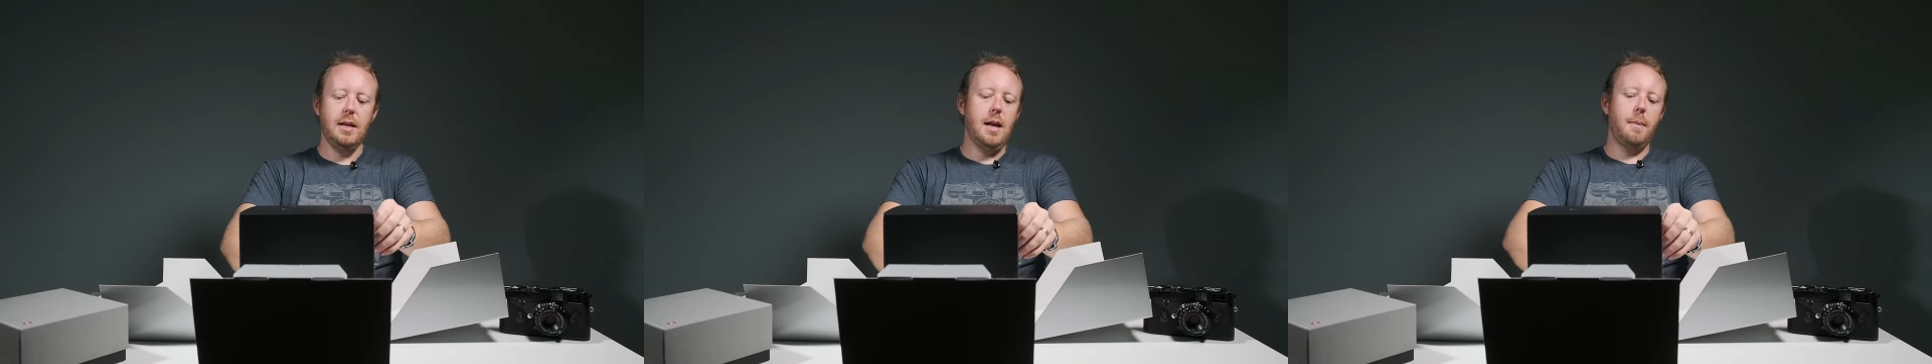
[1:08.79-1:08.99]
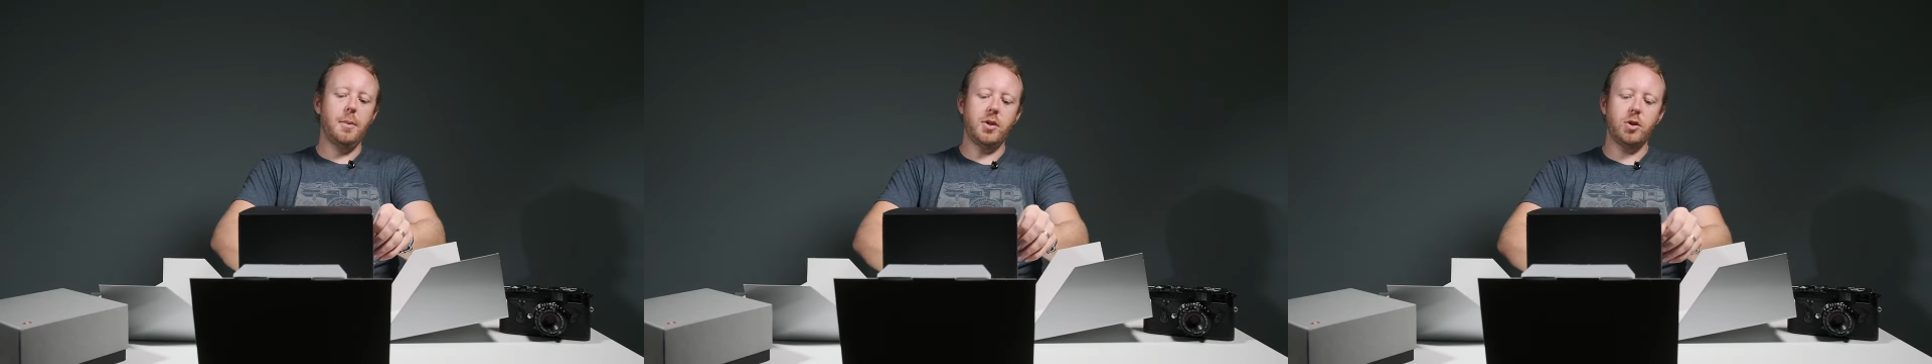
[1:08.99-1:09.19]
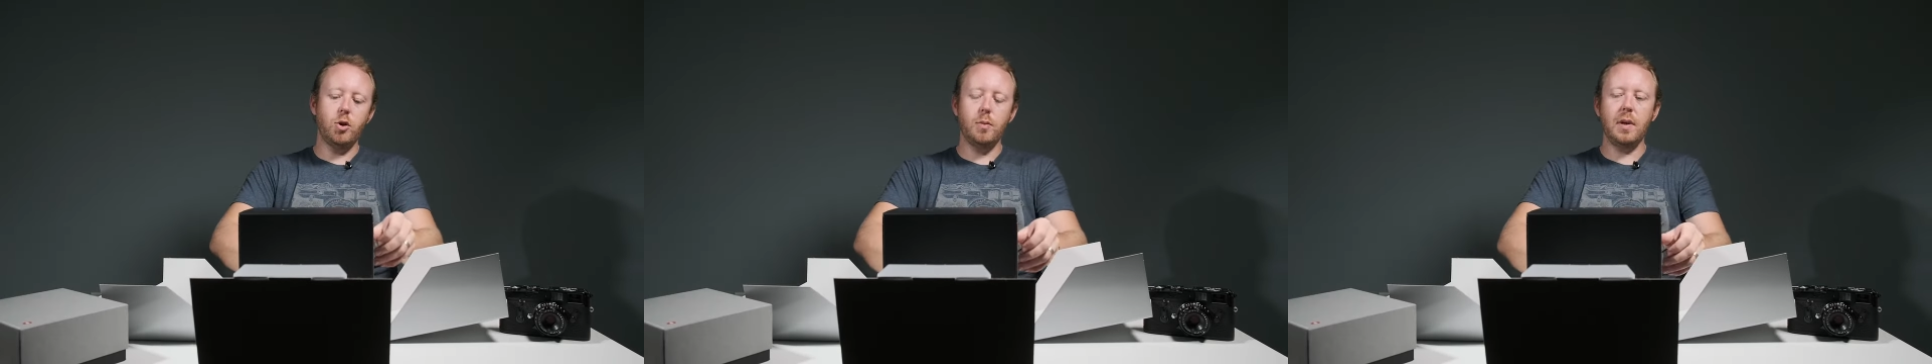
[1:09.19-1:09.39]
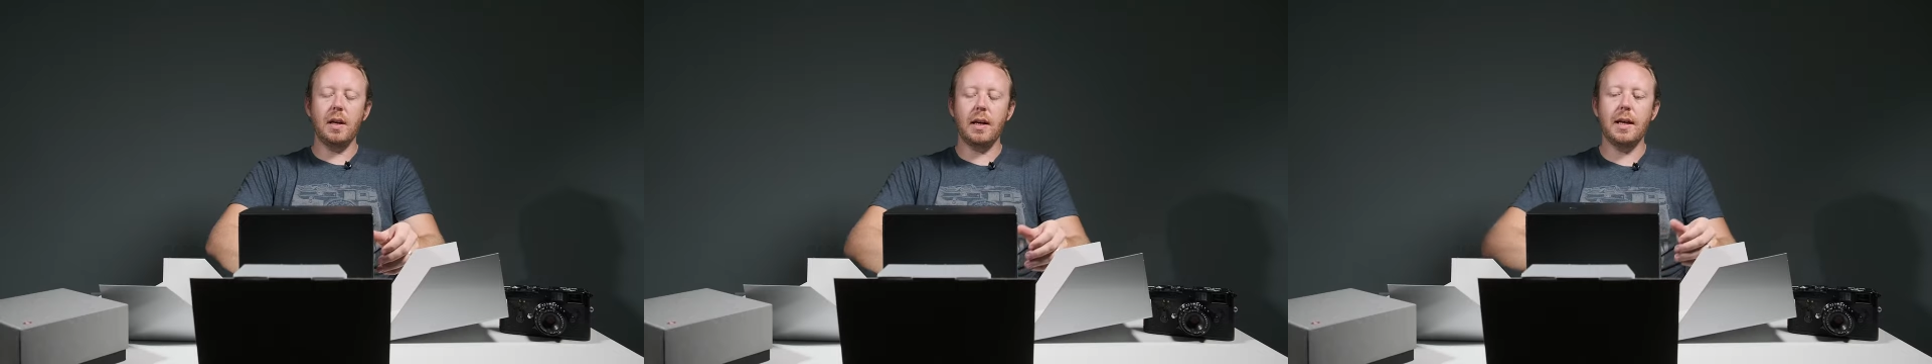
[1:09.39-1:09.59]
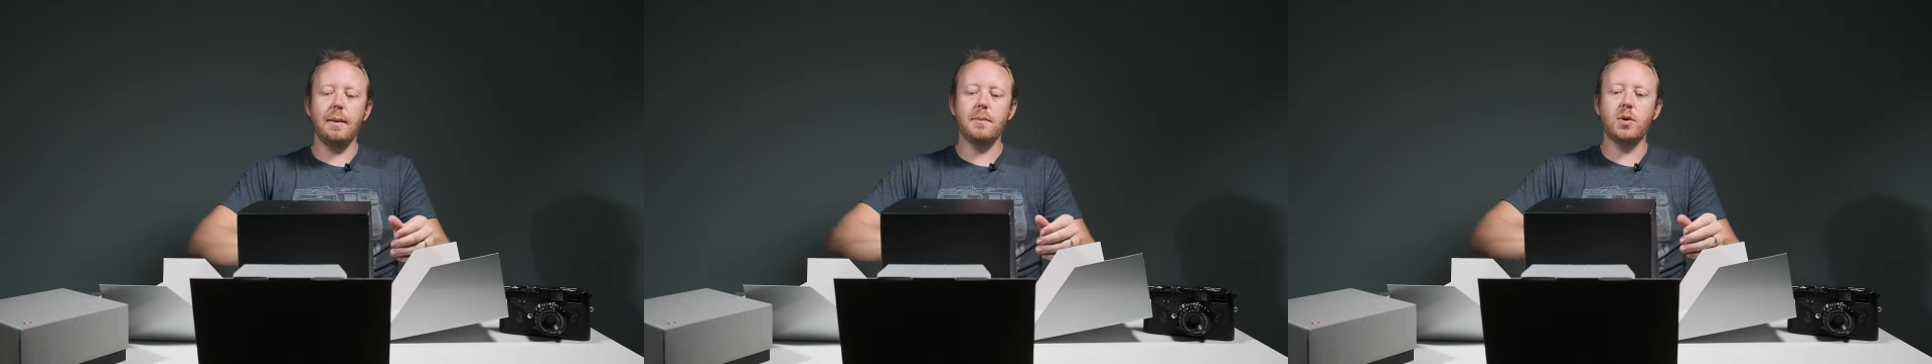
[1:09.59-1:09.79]
I'm assuming it
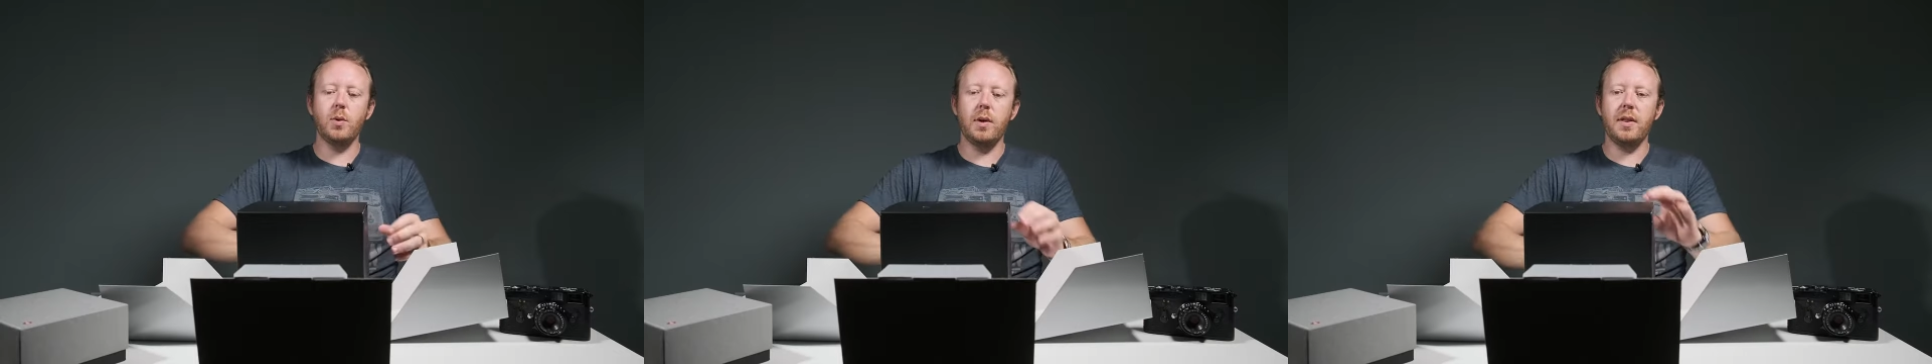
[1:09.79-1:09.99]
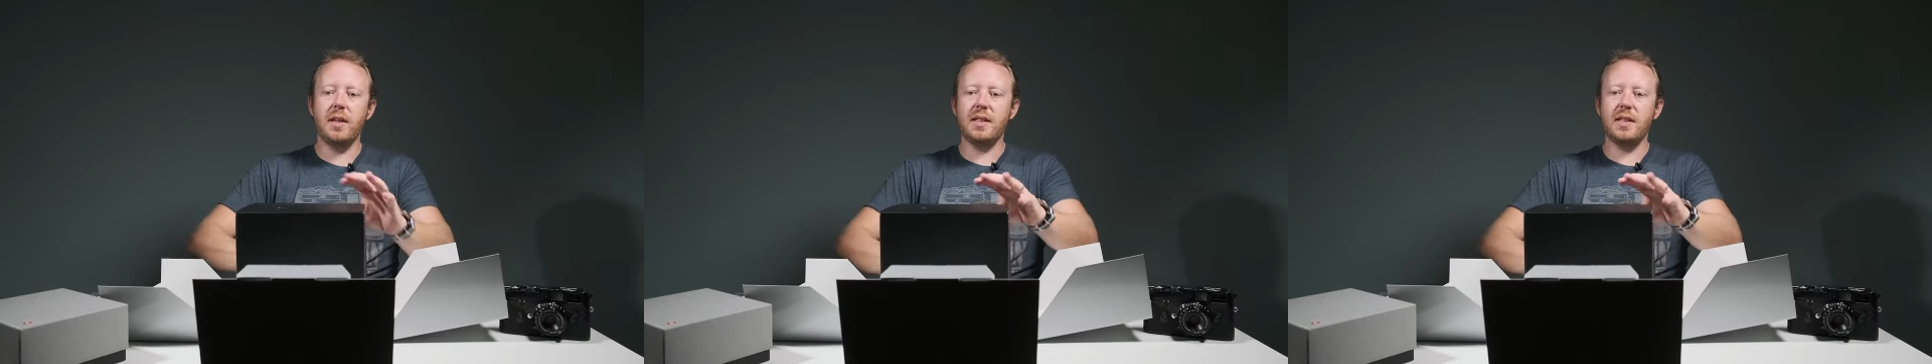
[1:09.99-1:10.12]
comes with the